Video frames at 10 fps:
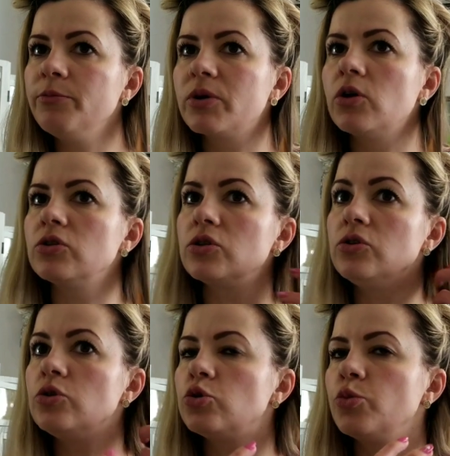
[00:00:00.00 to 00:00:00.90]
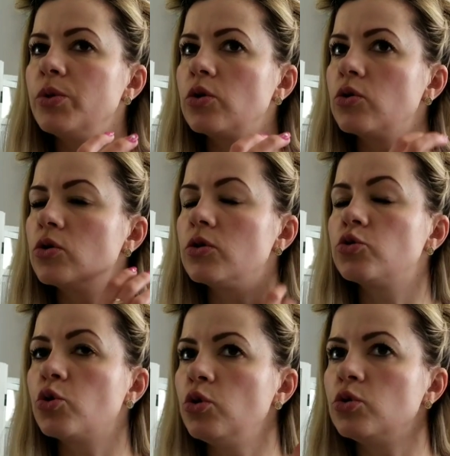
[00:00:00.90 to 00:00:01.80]
because it needs to
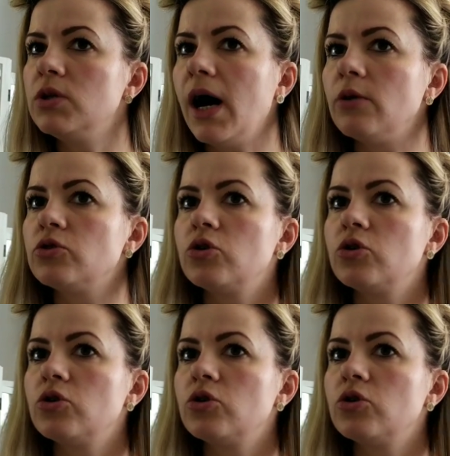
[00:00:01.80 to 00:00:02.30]
cool down,